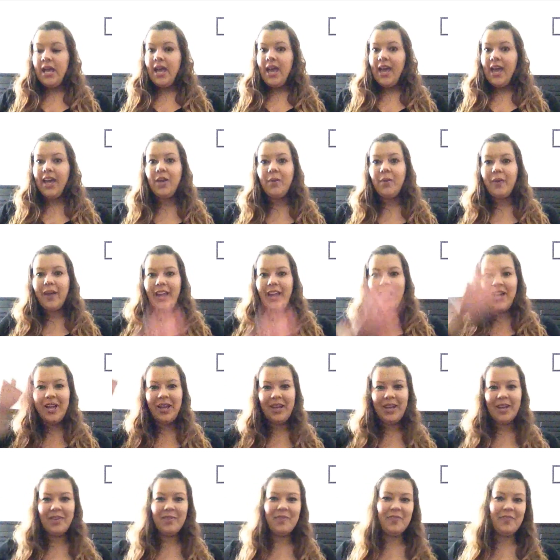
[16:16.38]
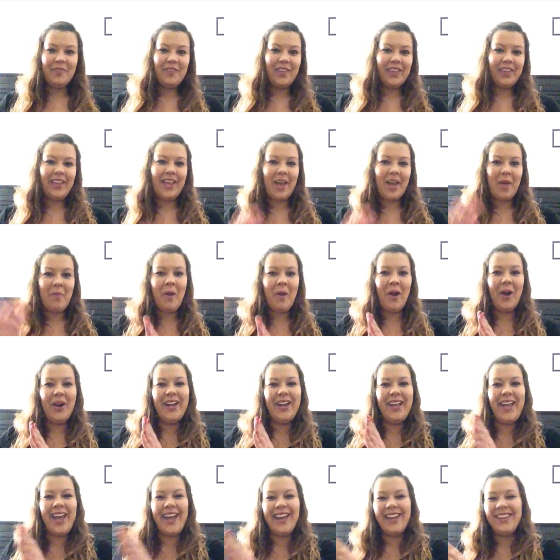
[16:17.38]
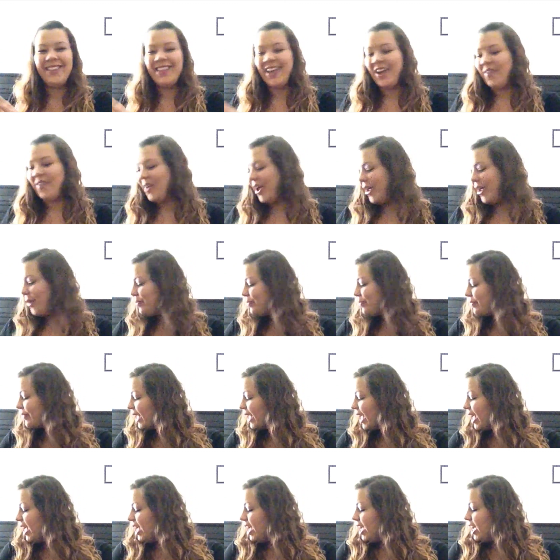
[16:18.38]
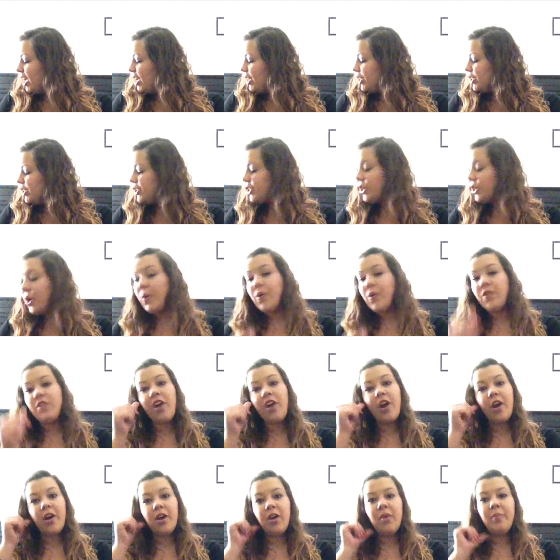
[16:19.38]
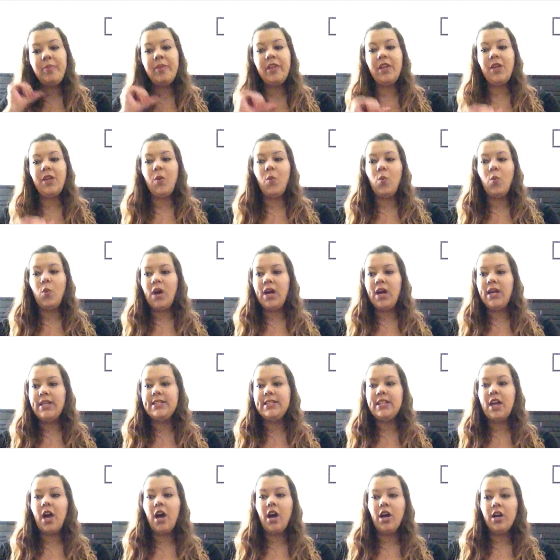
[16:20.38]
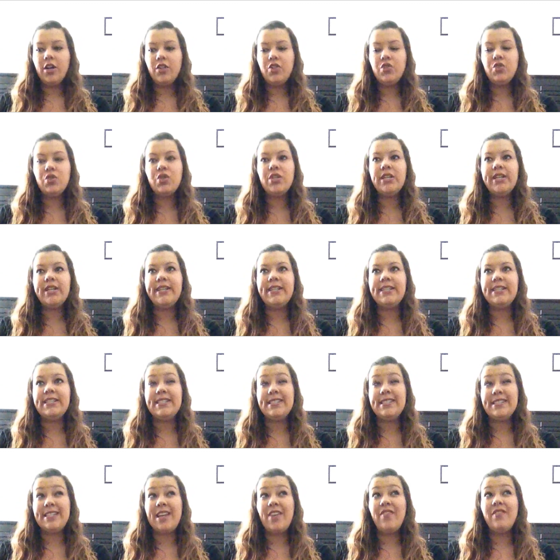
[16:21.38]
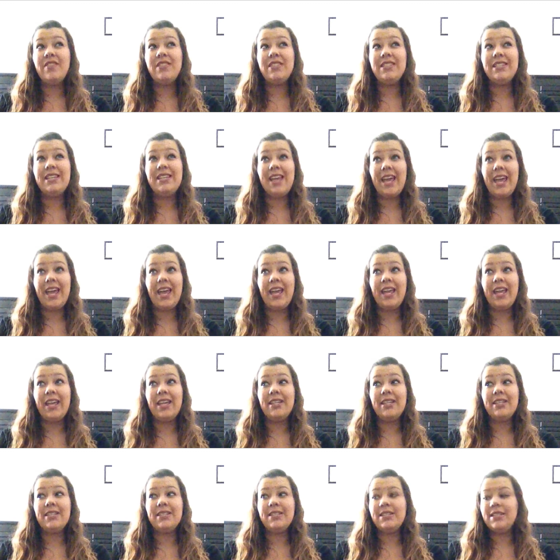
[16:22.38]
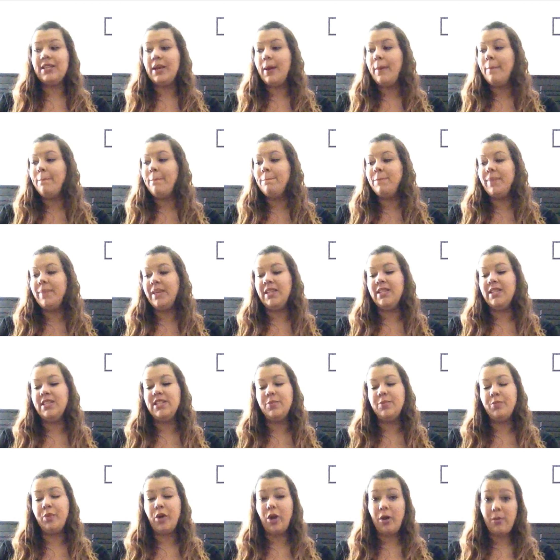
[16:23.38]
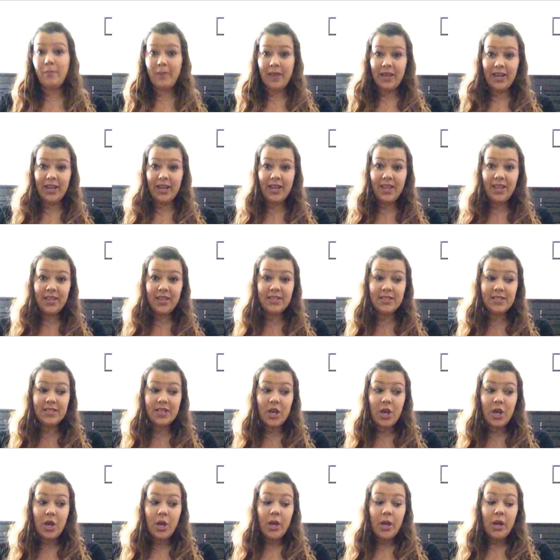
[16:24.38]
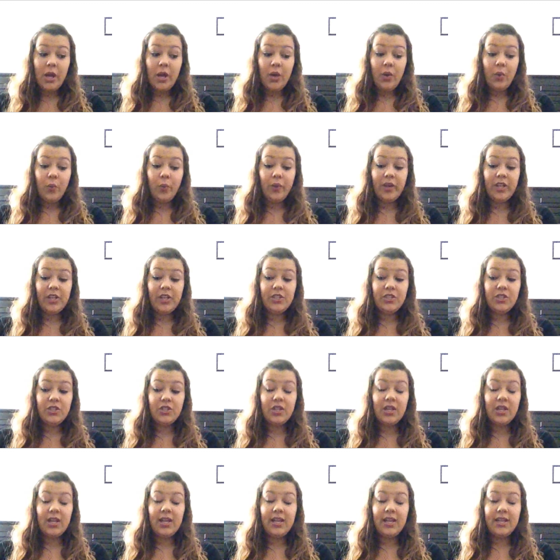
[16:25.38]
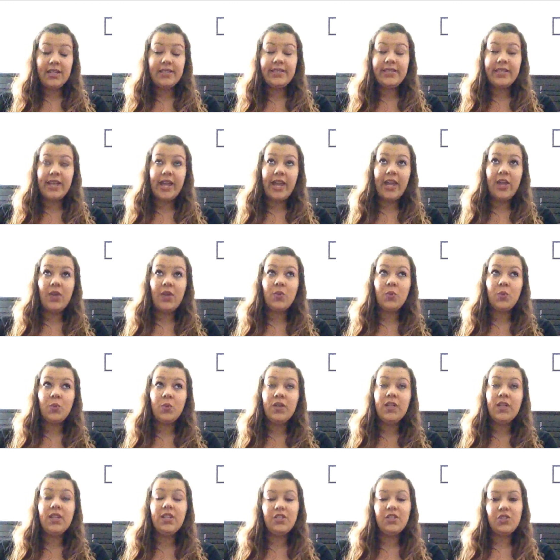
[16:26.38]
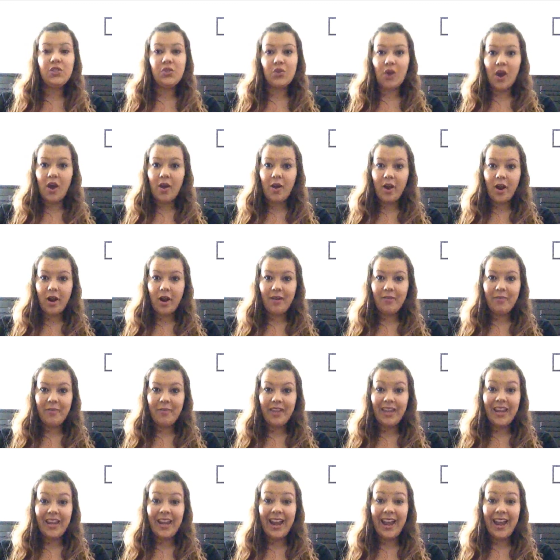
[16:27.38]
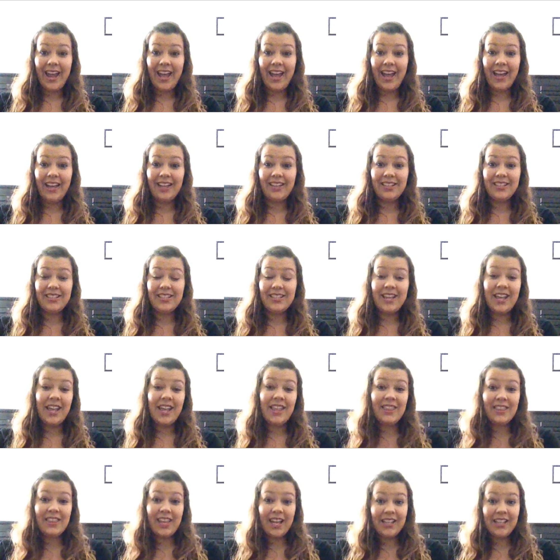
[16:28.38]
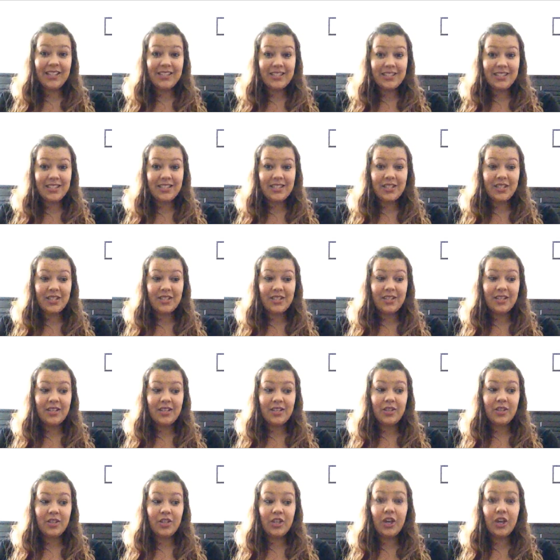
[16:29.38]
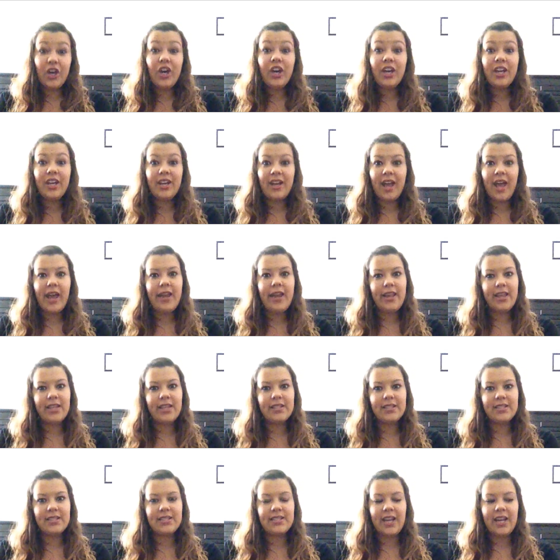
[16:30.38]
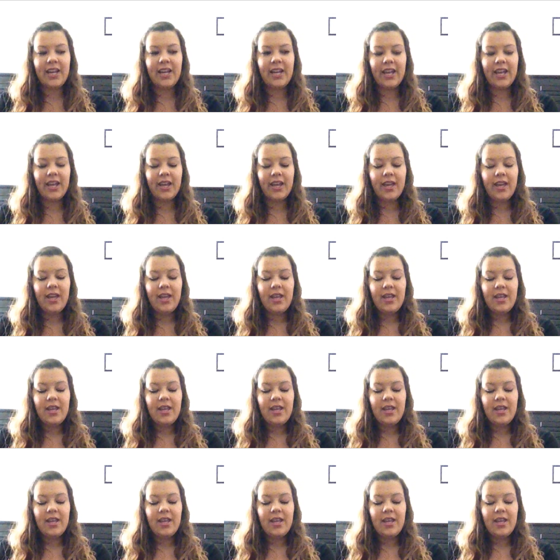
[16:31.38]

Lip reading: Anyway, I feel like I'm already headed that way. So the heartbeat was 178 beats per minute, which is a really strong heartbeat, and that's good, and that's exciting.